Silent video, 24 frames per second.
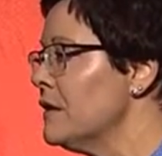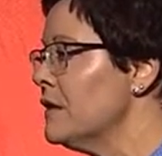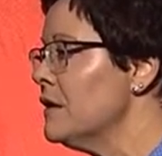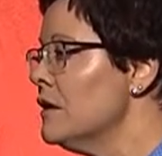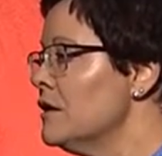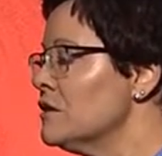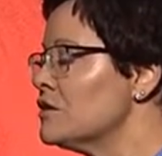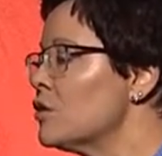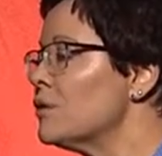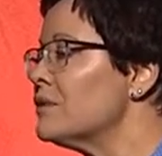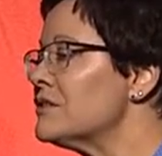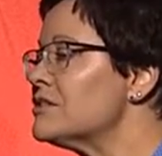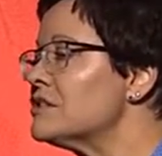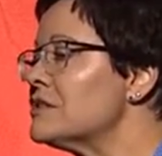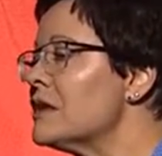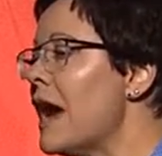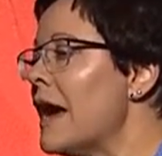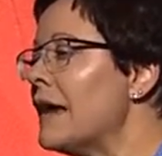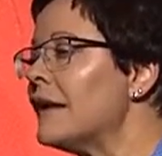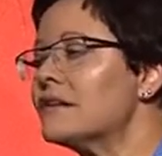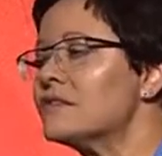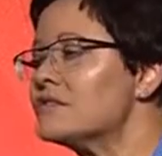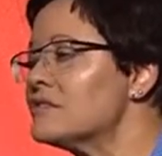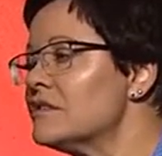So it's not
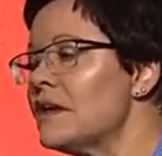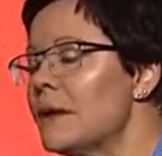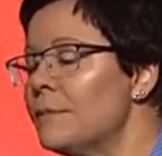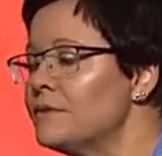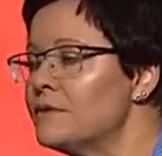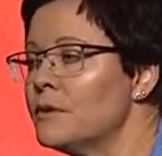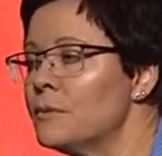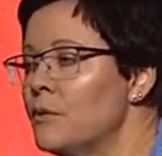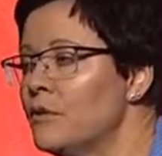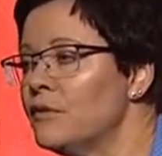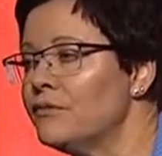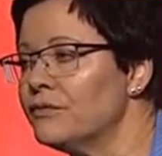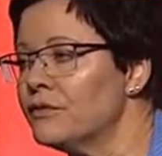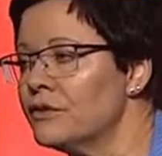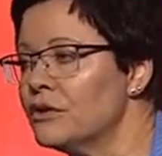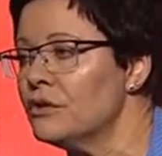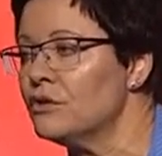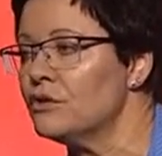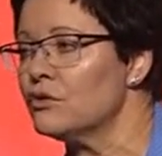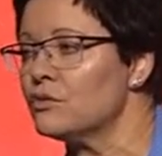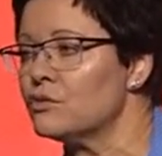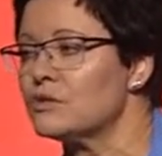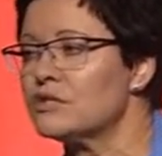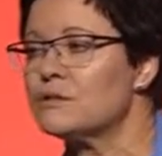acceptable for you to
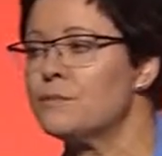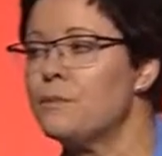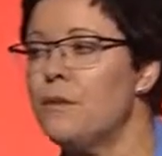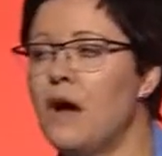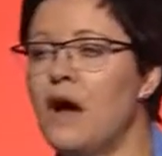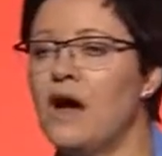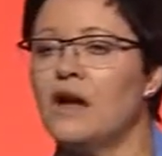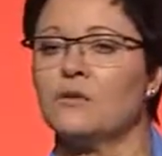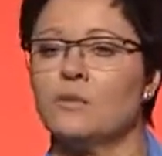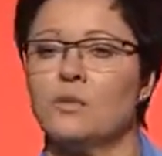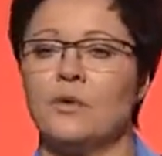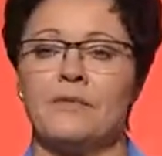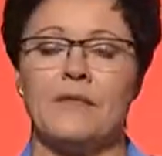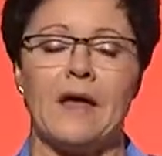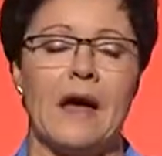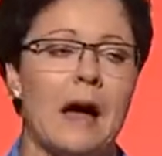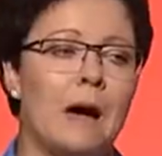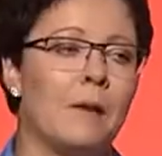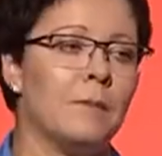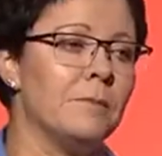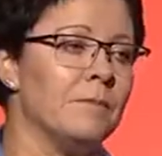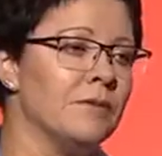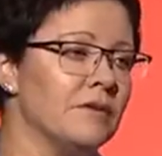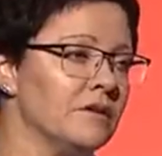respond
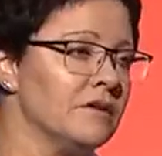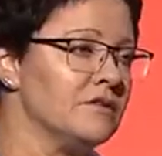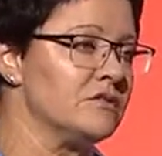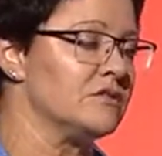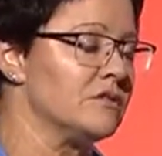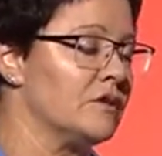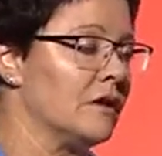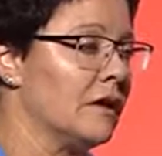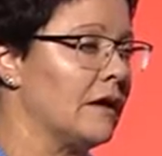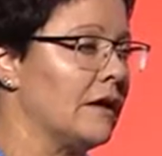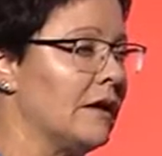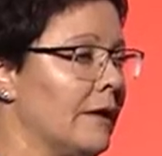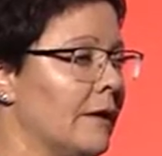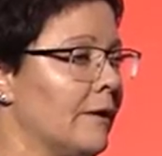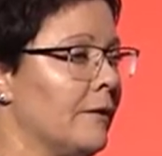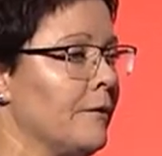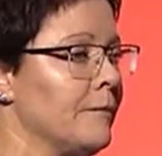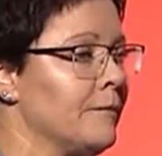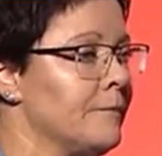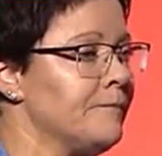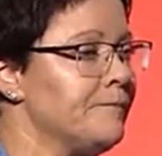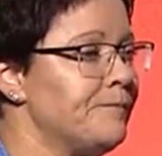without ballistic gear.